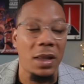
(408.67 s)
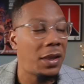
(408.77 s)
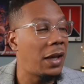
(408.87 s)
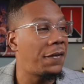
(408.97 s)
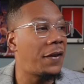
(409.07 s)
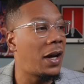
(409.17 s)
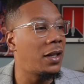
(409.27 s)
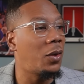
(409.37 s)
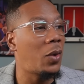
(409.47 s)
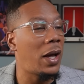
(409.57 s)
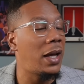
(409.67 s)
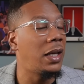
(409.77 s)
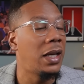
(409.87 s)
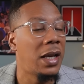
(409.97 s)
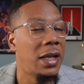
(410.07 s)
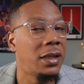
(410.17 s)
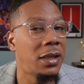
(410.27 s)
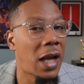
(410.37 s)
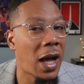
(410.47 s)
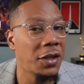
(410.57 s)
they find a way
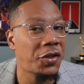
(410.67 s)
not